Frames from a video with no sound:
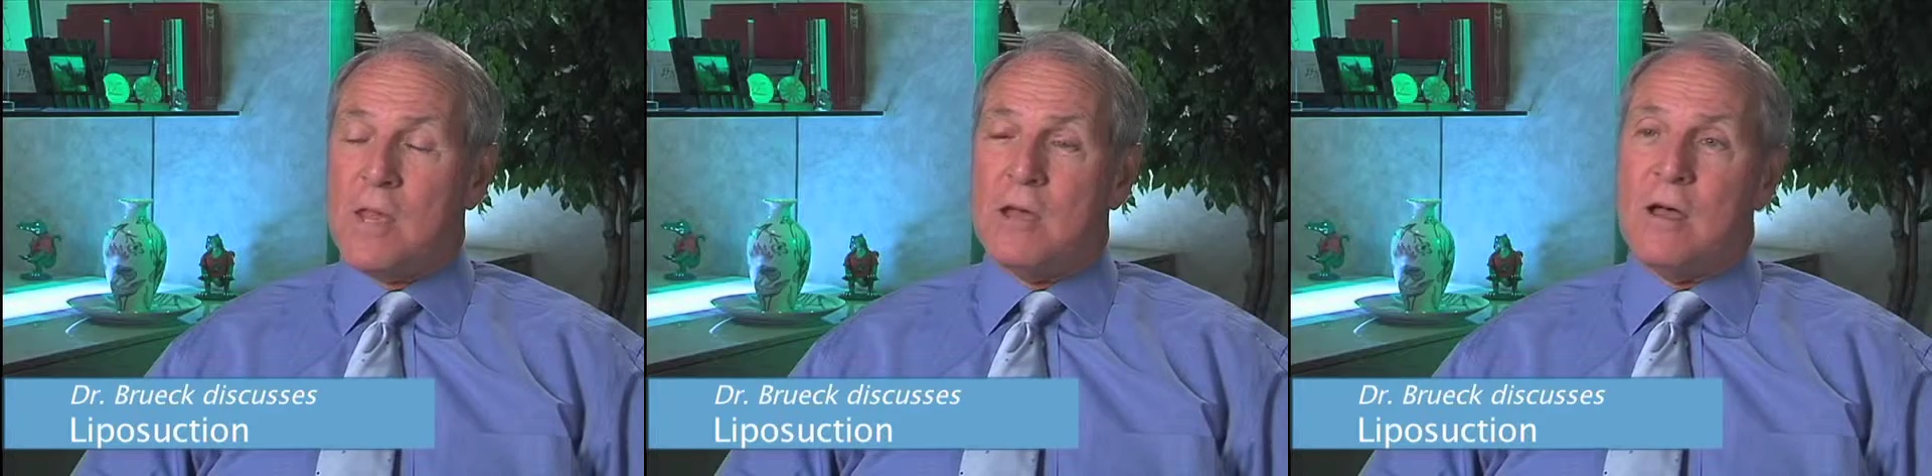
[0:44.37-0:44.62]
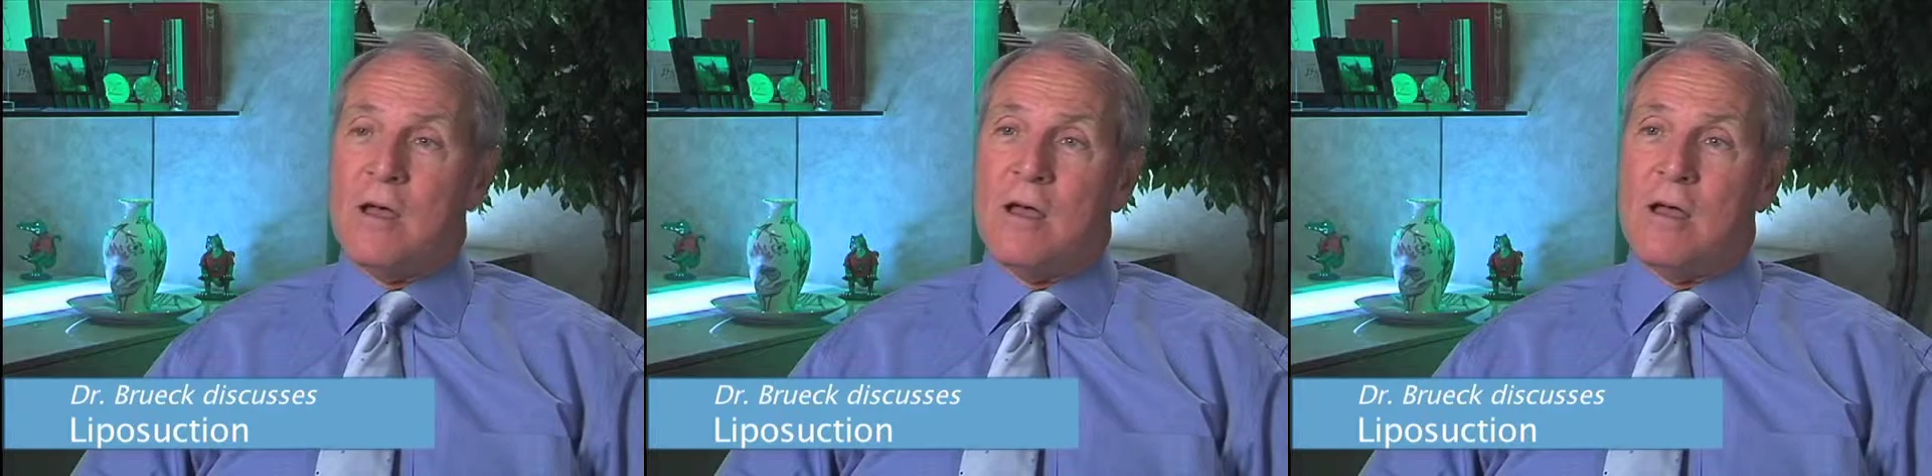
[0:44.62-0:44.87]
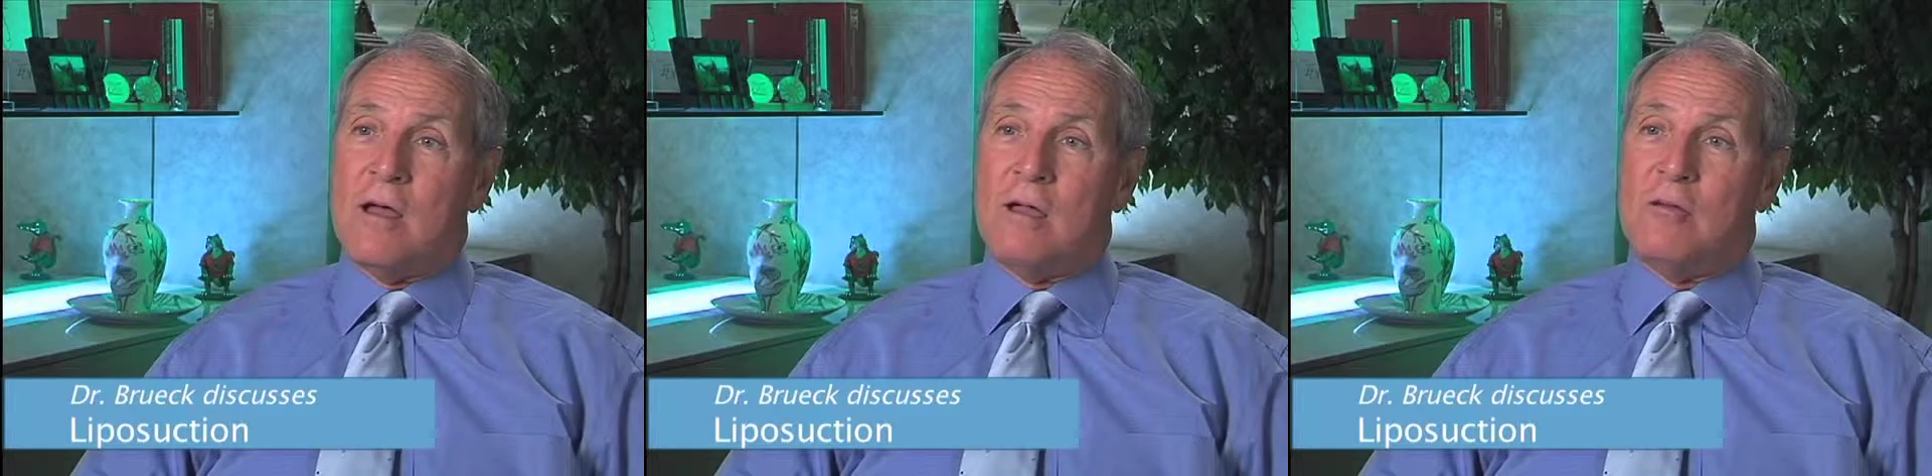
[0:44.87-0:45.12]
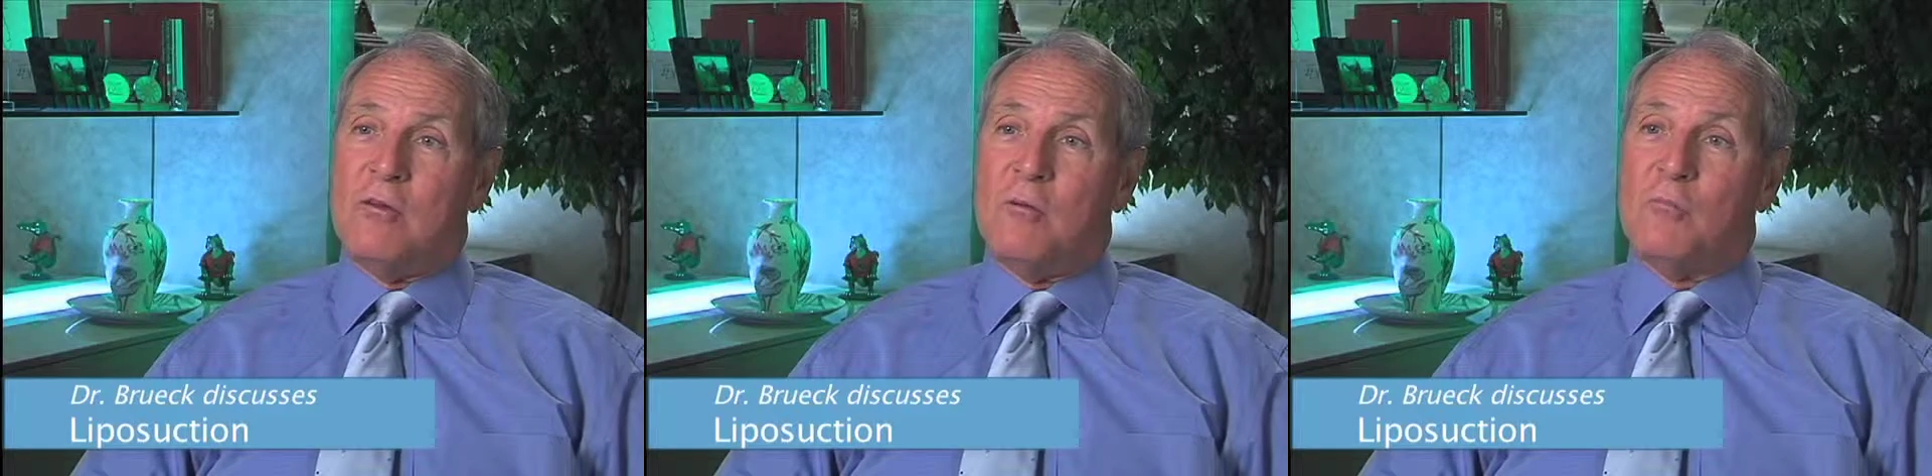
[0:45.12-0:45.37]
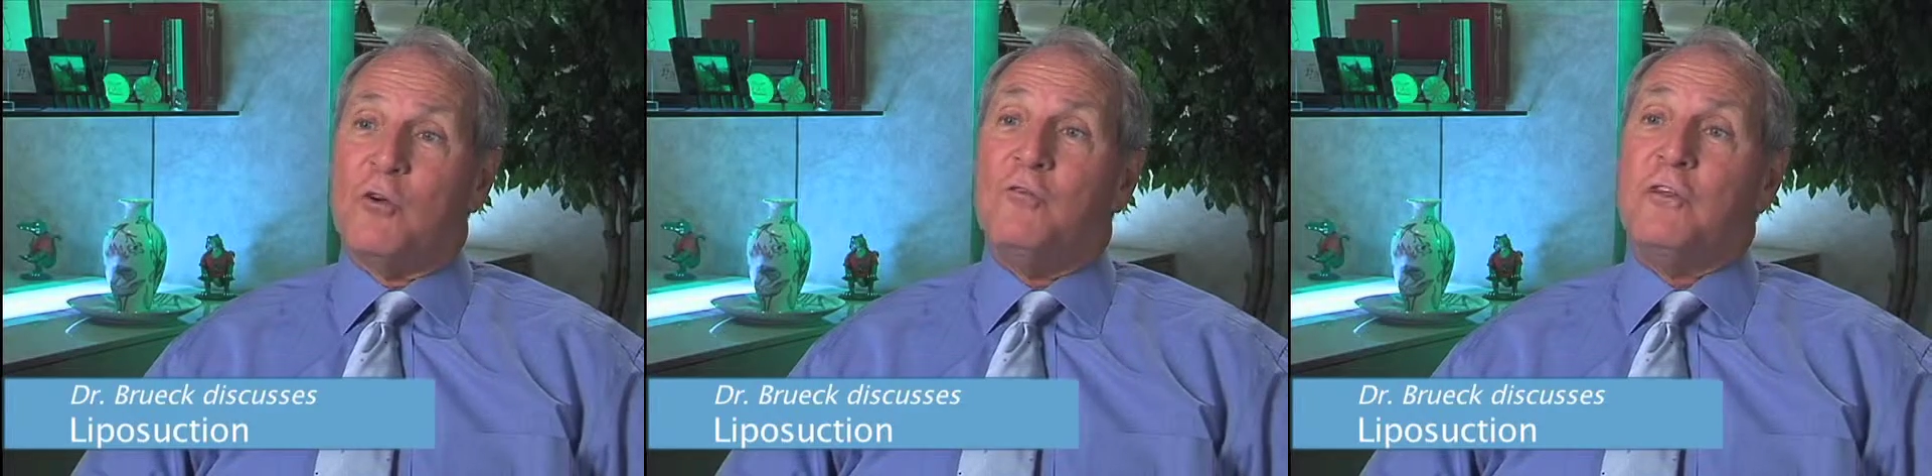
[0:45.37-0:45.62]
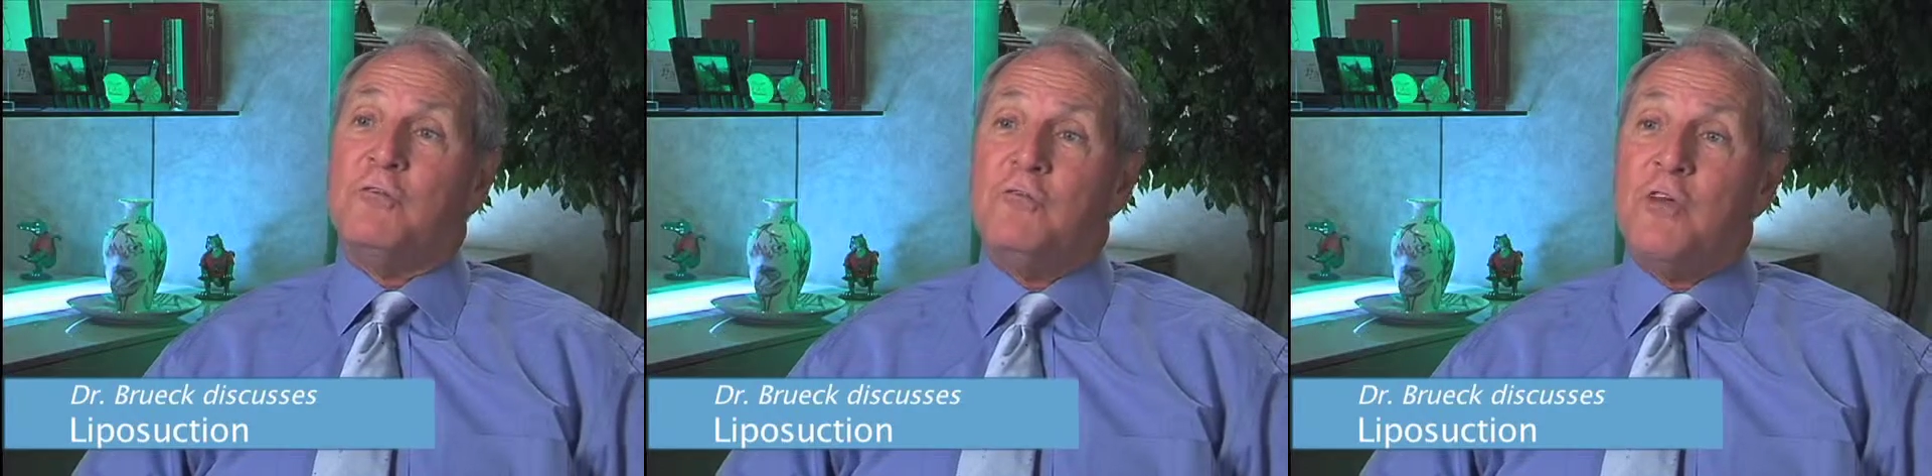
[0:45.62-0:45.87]
uh,
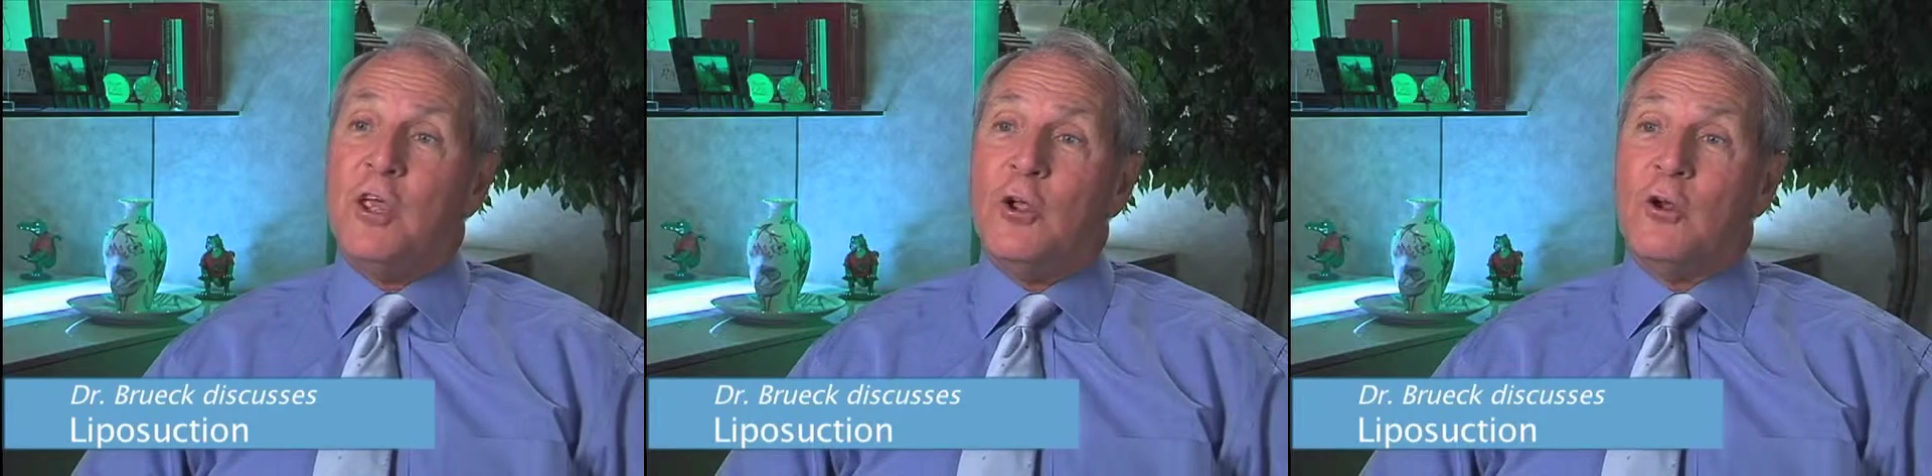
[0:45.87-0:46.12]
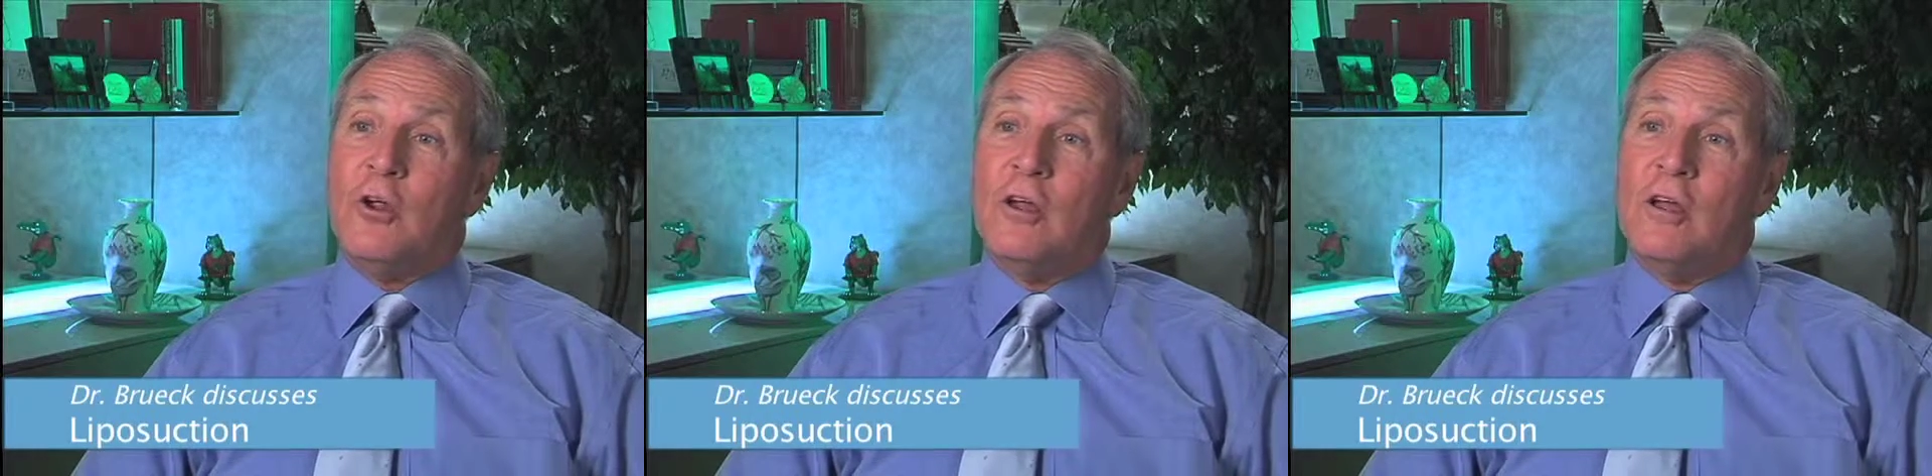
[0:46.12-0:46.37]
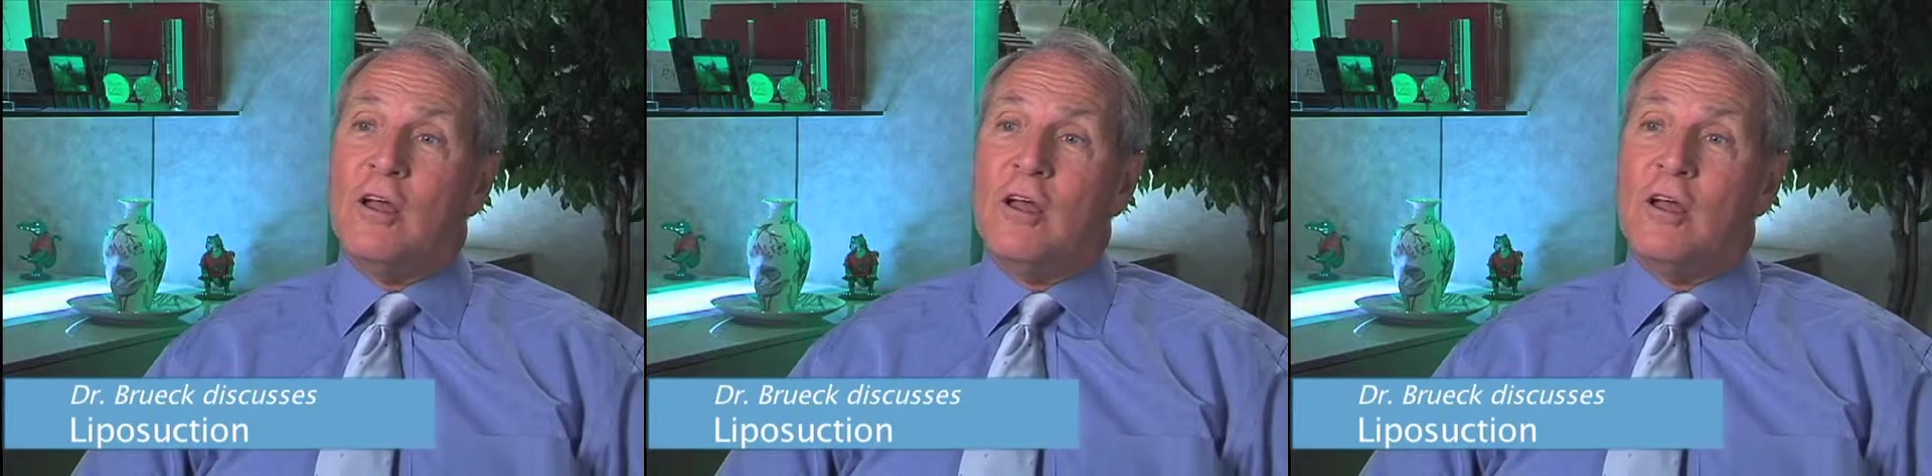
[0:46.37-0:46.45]
perfect figure,